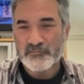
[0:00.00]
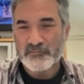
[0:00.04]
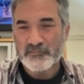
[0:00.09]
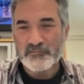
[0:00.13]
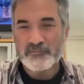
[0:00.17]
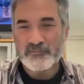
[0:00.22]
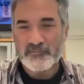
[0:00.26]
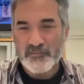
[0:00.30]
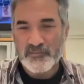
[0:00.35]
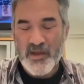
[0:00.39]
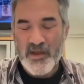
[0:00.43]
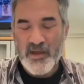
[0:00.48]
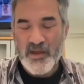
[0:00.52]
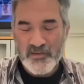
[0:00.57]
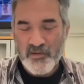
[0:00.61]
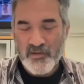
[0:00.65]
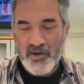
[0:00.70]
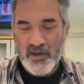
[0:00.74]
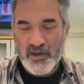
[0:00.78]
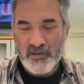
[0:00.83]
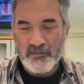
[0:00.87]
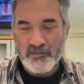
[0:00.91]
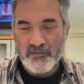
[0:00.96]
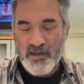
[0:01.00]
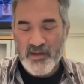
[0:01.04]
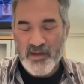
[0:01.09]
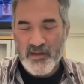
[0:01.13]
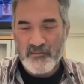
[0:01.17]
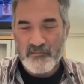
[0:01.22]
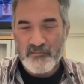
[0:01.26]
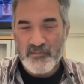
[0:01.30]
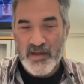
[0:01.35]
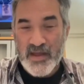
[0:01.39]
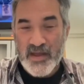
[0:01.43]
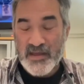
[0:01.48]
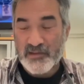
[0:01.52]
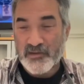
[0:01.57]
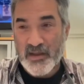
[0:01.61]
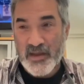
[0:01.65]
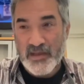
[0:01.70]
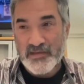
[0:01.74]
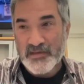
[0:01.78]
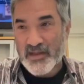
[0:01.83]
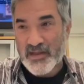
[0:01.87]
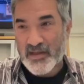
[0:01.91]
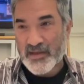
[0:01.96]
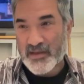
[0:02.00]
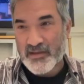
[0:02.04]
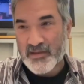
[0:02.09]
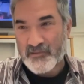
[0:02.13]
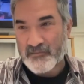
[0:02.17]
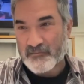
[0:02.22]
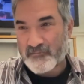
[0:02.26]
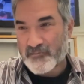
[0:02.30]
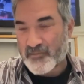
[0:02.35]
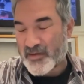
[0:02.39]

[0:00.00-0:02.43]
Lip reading: Well, it's great. I gotta